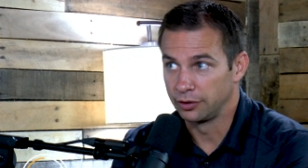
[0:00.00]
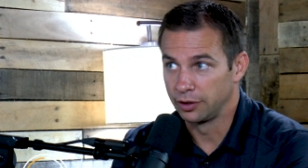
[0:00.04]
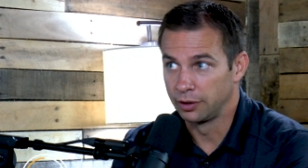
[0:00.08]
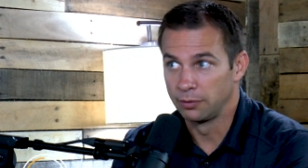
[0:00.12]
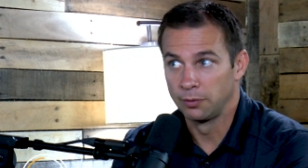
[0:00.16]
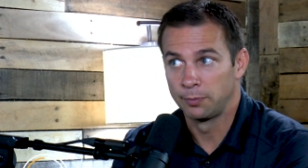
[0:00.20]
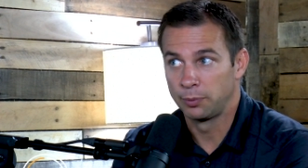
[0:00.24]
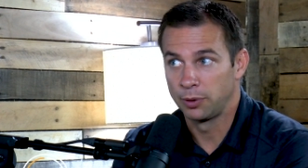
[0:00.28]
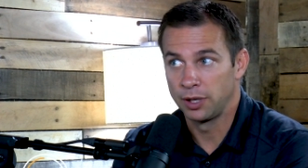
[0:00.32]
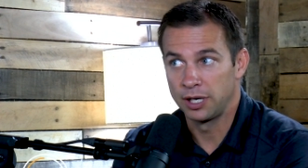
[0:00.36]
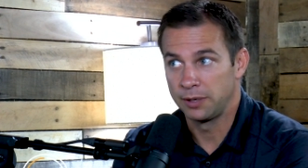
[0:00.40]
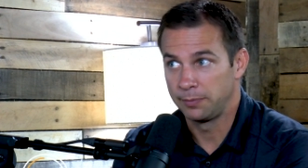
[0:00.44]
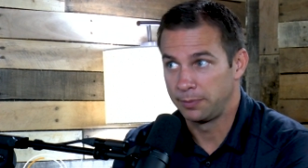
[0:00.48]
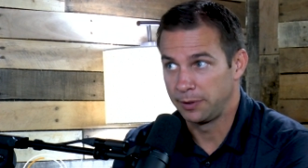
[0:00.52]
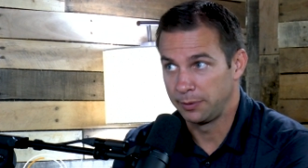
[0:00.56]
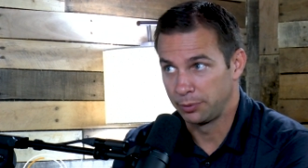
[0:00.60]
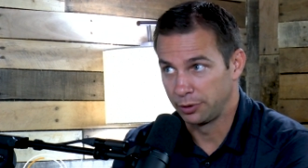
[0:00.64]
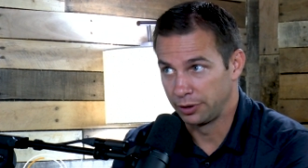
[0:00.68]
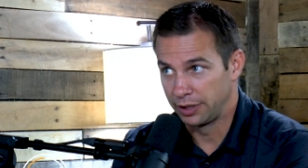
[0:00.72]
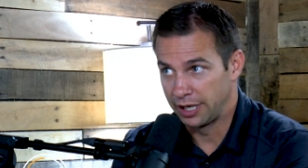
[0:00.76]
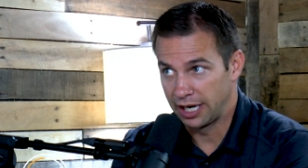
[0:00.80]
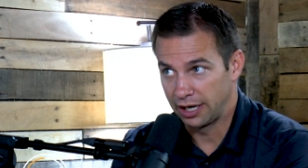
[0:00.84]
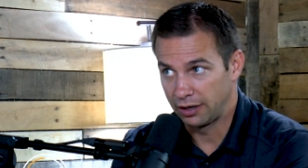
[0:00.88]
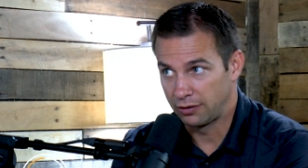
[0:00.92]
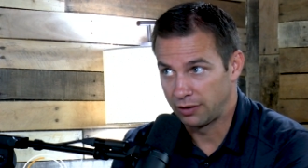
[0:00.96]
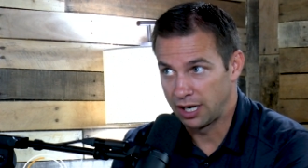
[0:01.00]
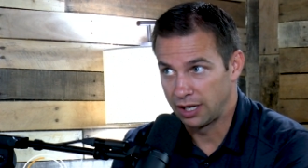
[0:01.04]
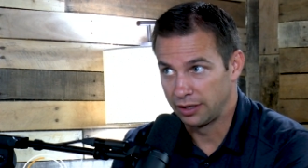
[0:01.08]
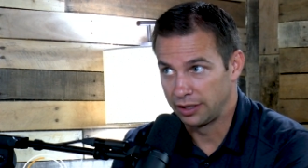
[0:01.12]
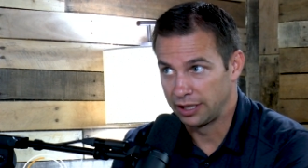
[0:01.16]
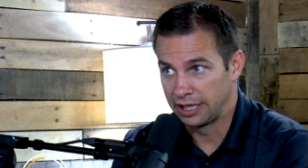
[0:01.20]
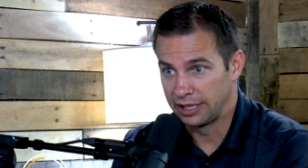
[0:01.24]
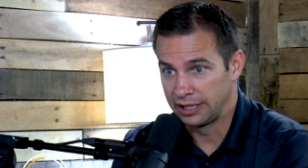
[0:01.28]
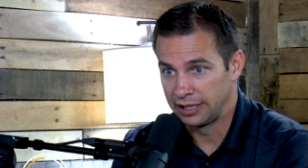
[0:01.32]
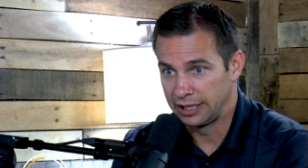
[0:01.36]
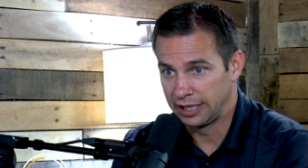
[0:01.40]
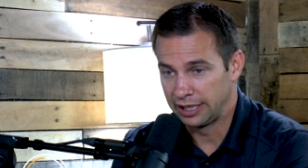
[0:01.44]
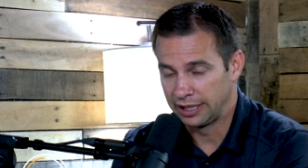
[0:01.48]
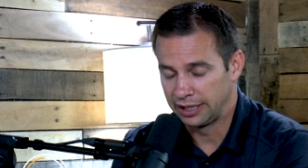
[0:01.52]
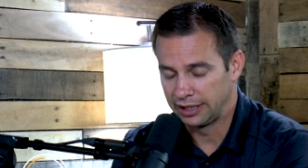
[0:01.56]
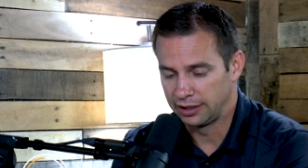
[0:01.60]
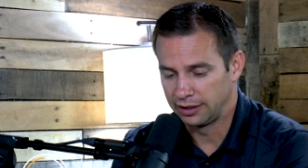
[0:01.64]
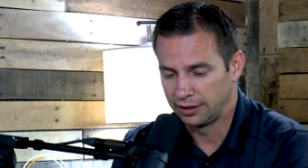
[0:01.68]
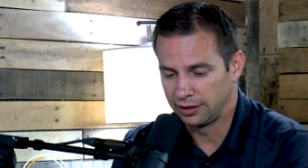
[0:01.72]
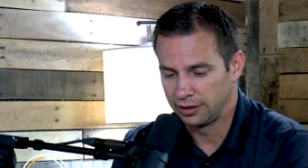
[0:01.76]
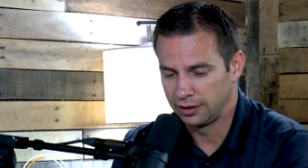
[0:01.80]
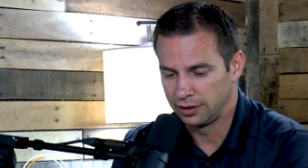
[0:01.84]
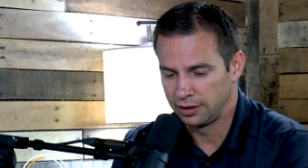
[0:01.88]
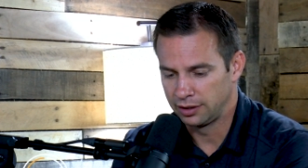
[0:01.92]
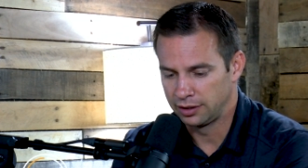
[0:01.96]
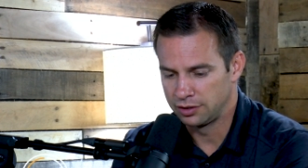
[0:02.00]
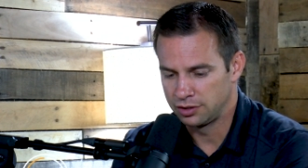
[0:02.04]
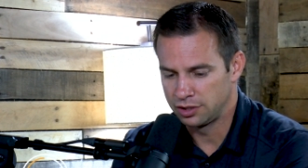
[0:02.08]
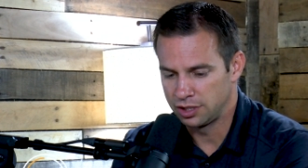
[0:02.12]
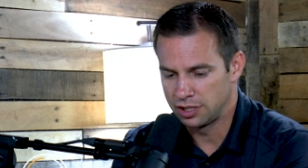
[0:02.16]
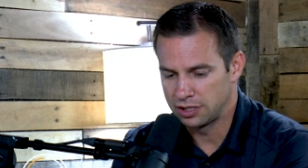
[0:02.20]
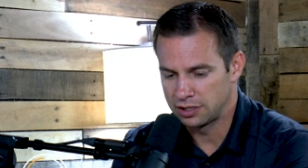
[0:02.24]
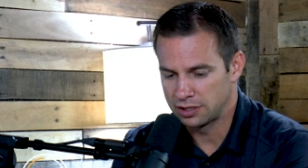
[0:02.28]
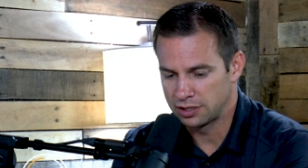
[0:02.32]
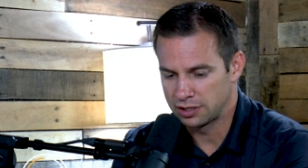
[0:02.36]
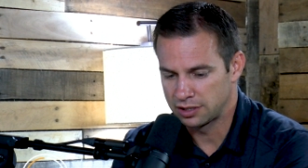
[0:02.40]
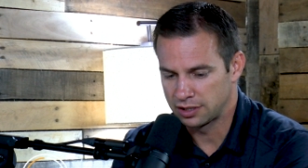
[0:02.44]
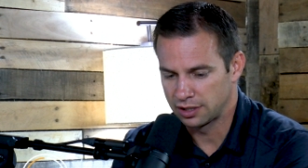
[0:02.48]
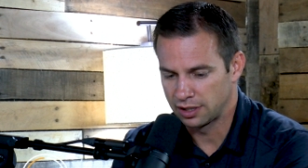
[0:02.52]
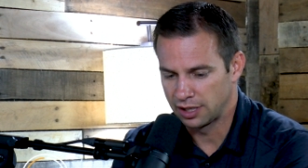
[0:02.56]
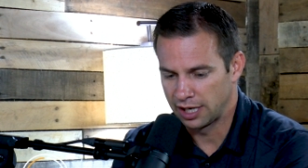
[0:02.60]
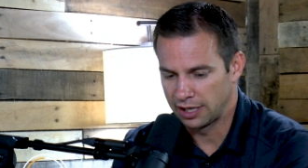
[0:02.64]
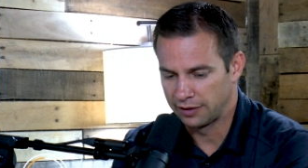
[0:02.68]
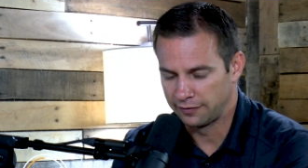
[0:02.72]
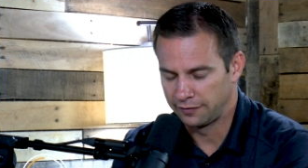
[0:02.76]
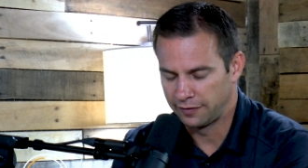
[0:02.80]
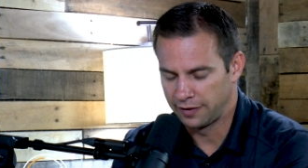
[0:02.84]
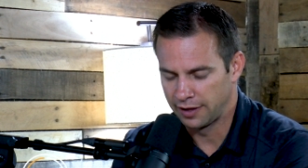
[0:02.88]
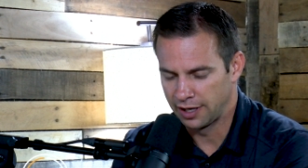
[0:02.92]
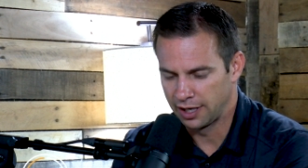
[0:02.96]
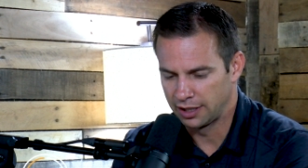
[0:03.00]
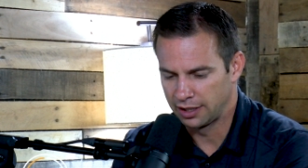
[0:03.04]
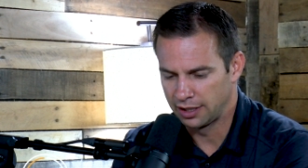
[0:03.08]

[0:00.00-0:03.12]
There were plenty of people in that crowd that day in Jesus' life yeah.